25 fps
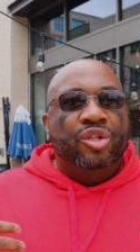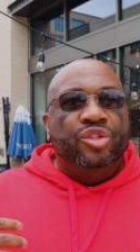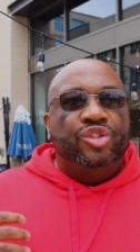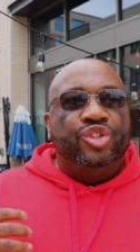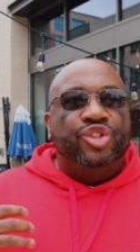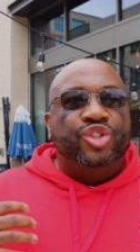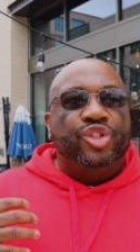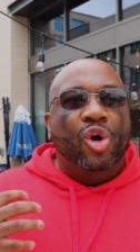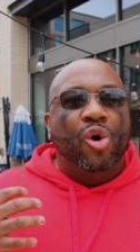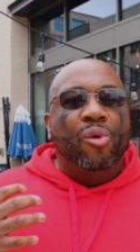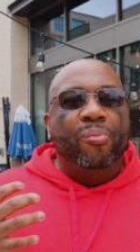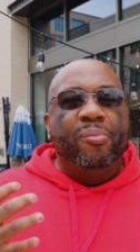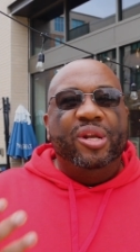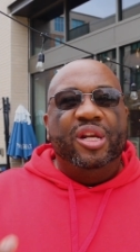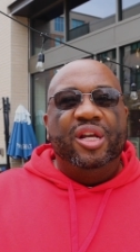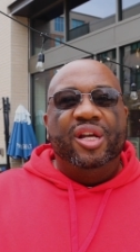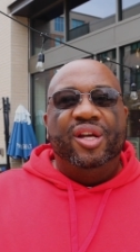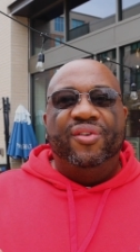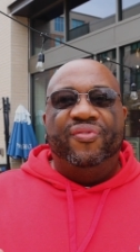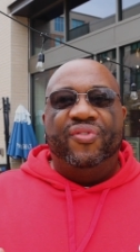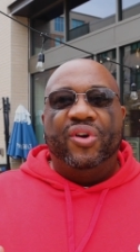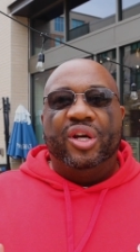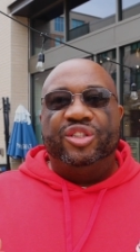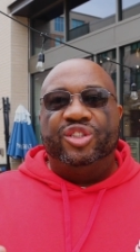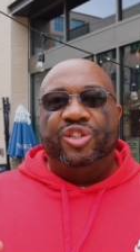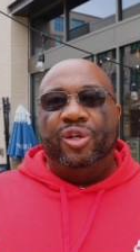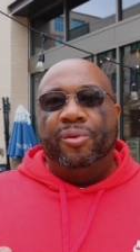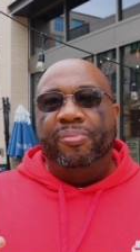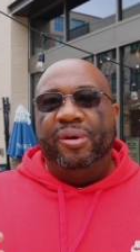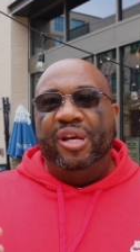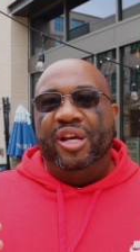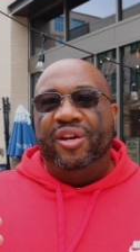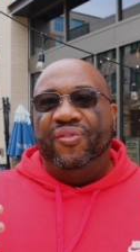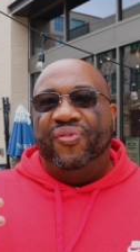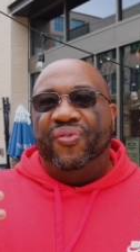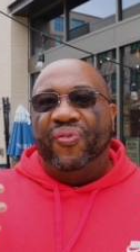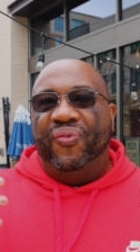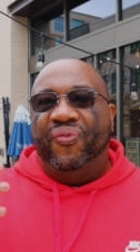so many of us are
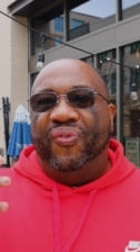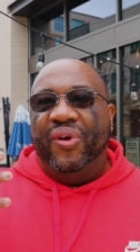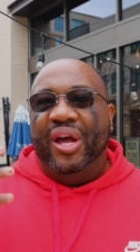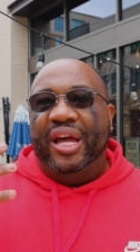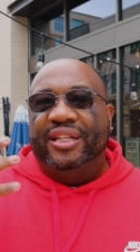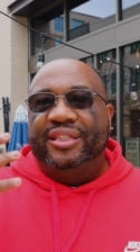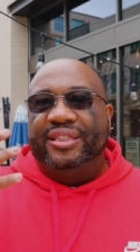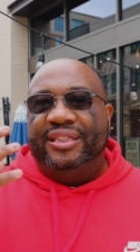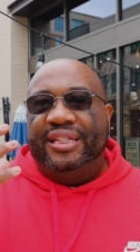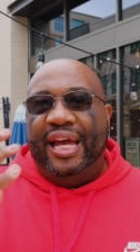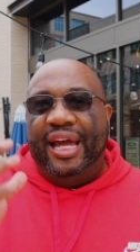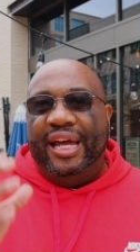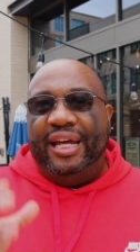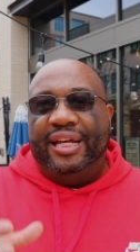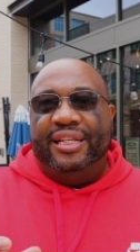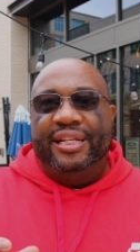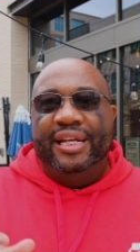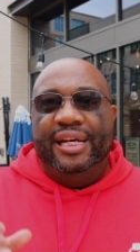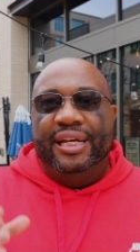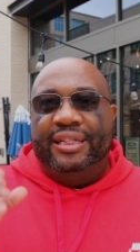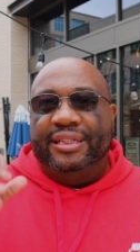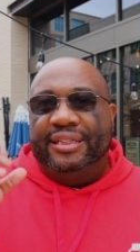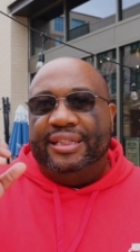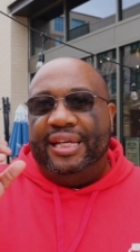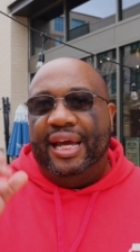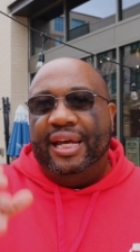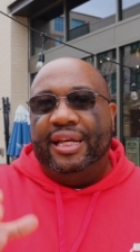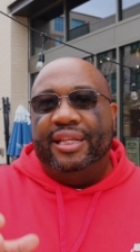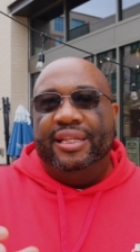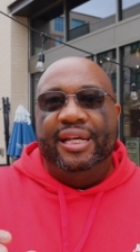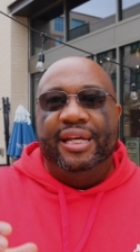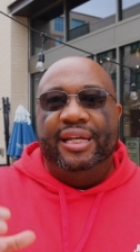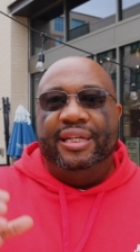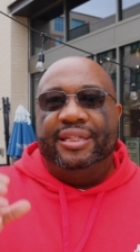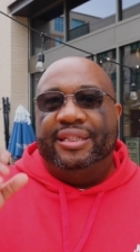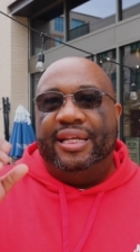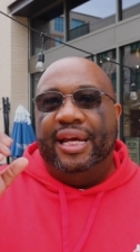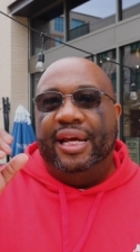being fed techniques,
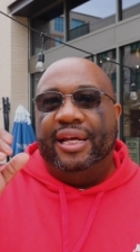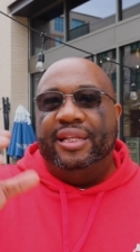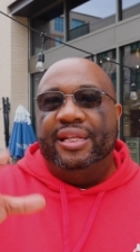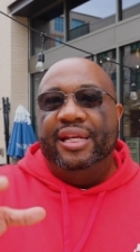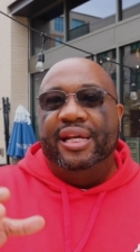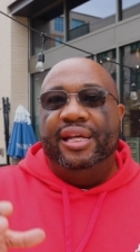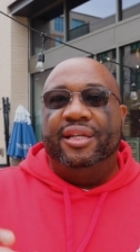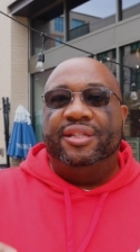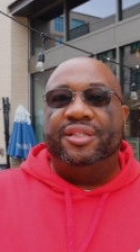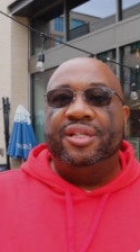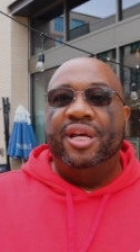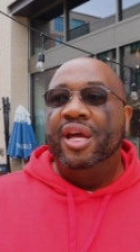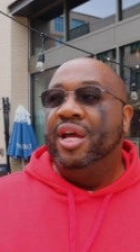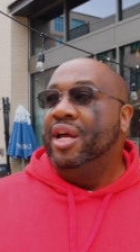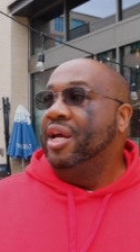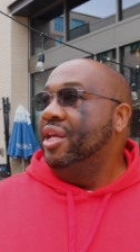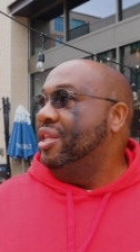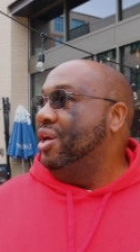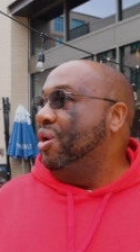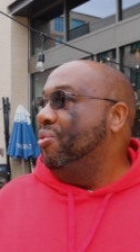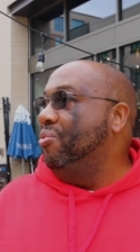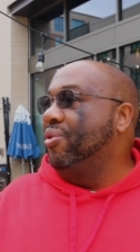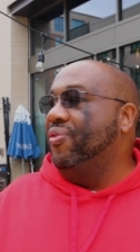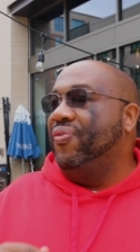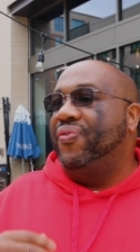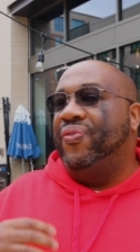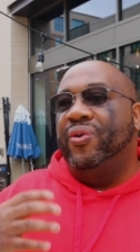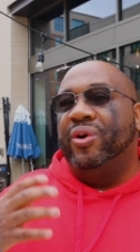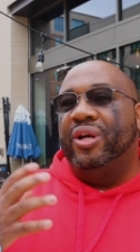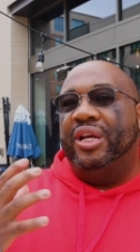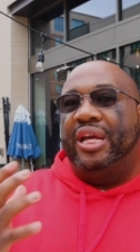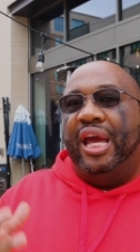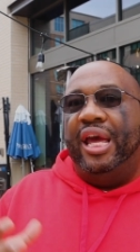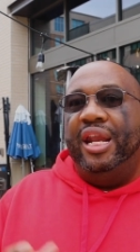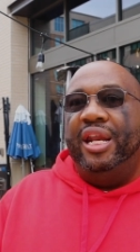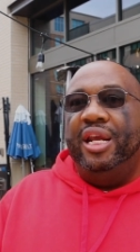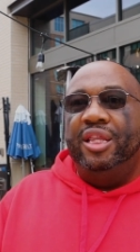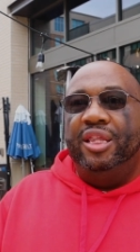techniques, techniques that we're
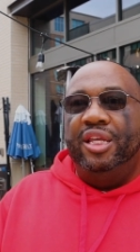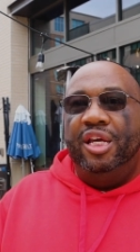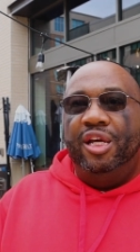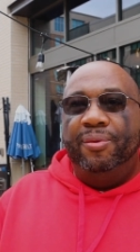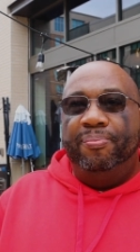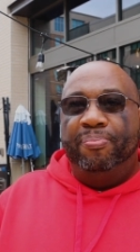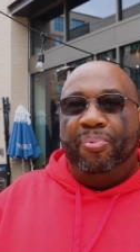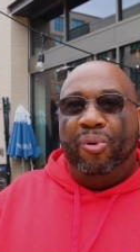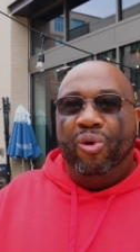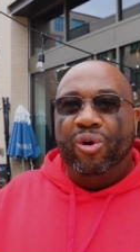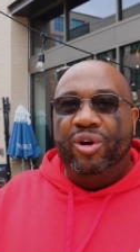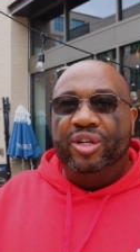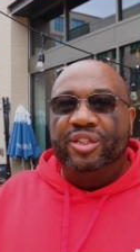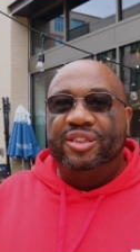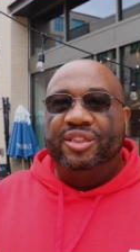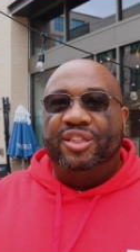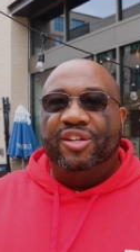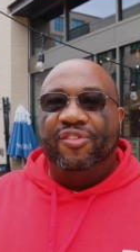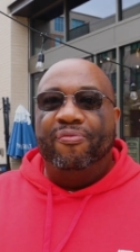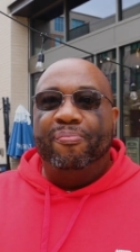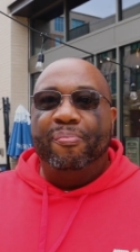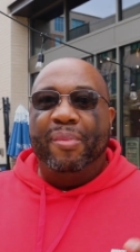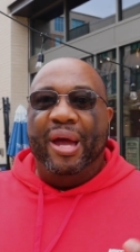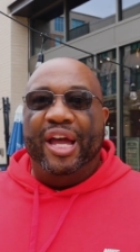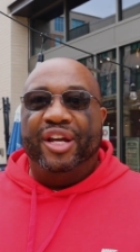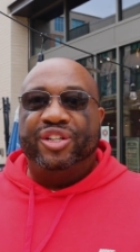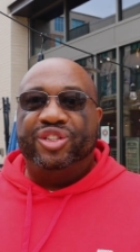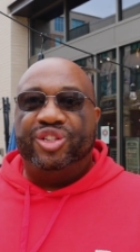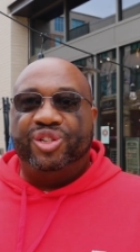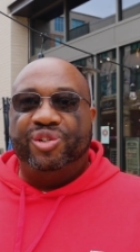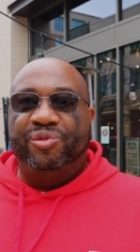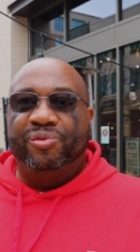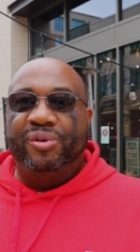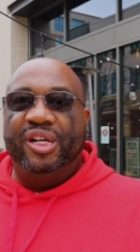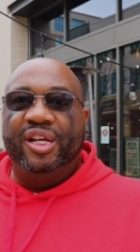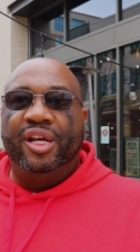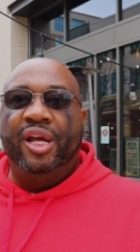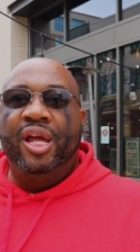forgetting the importance of
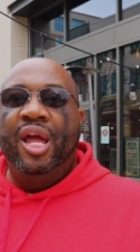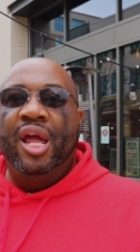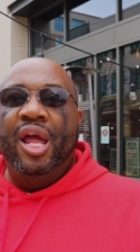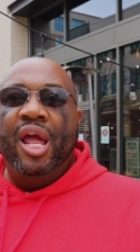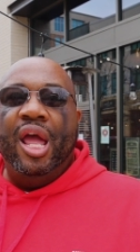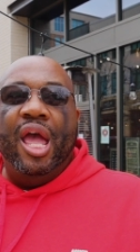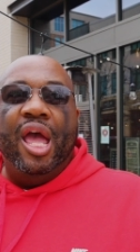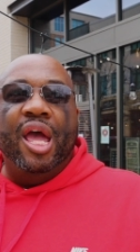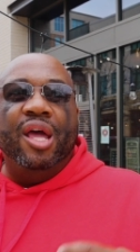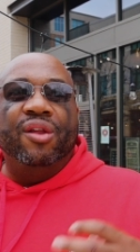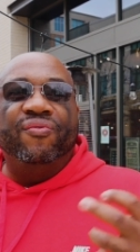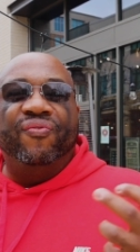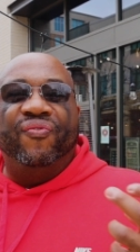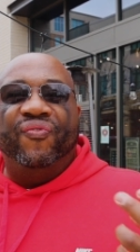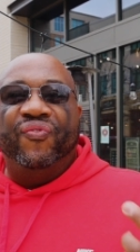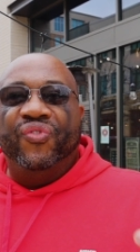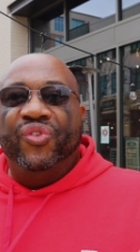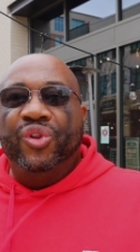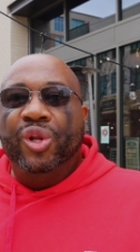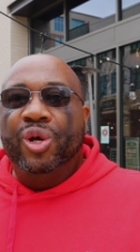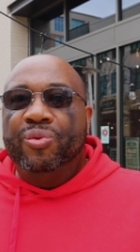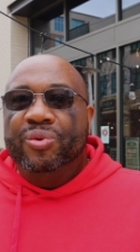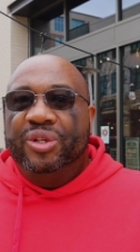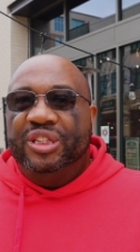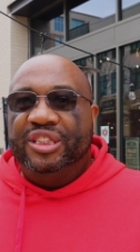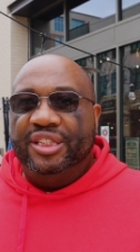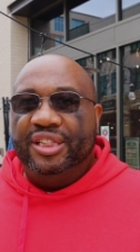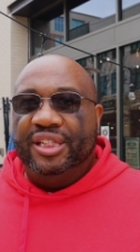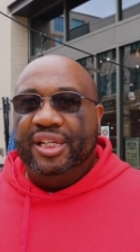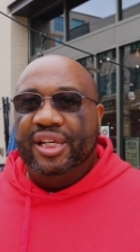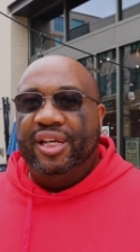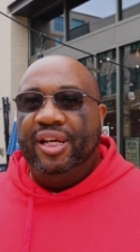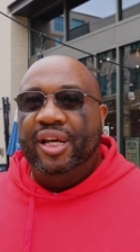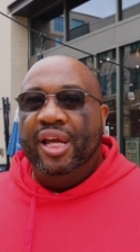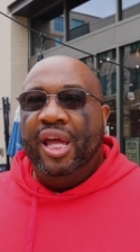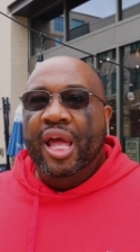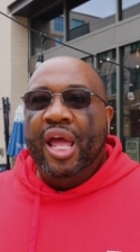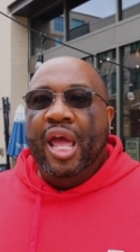mastery and
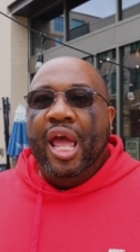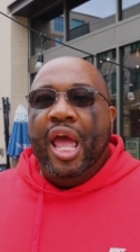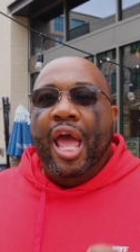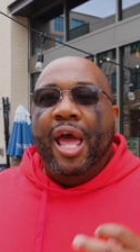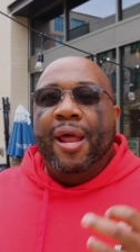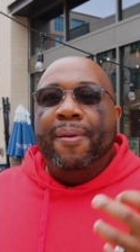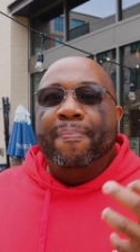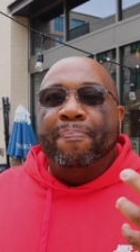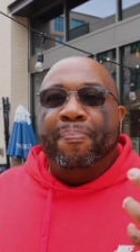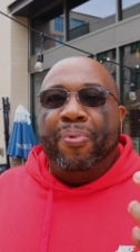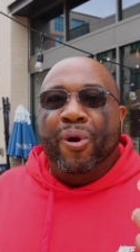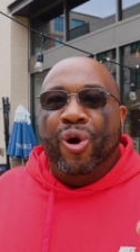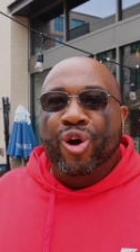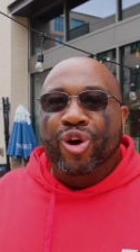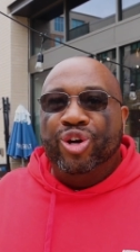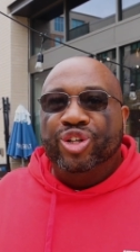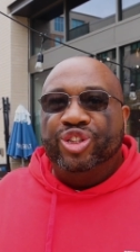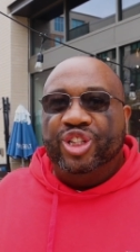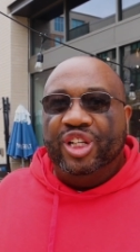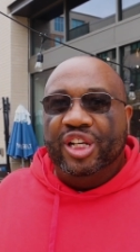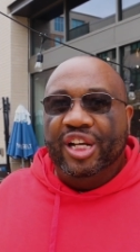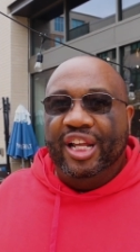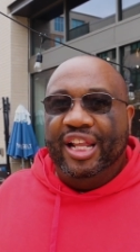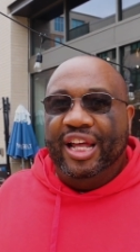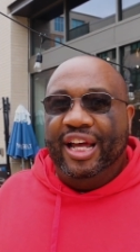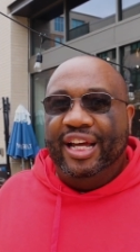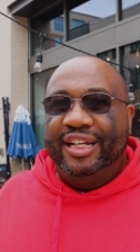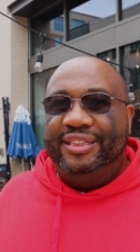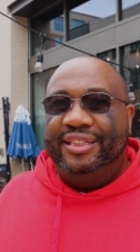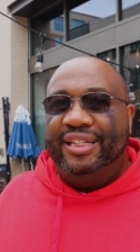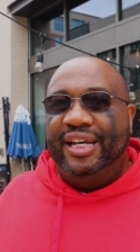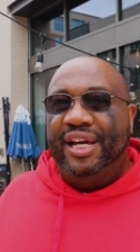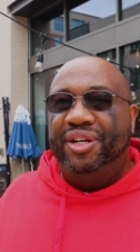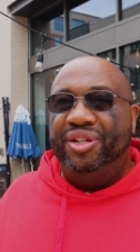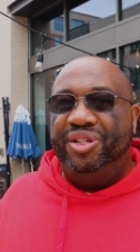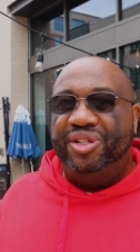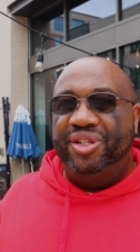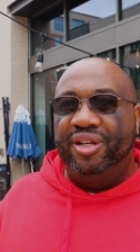fluency and
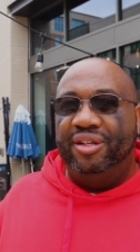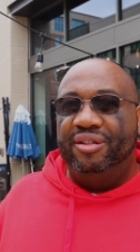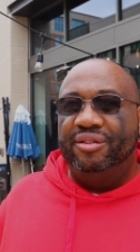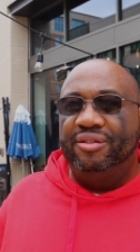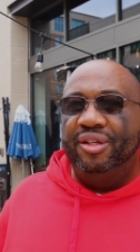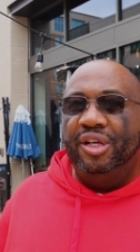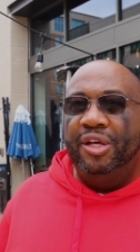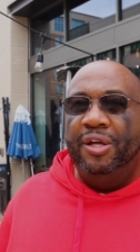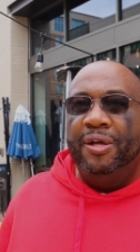personalization.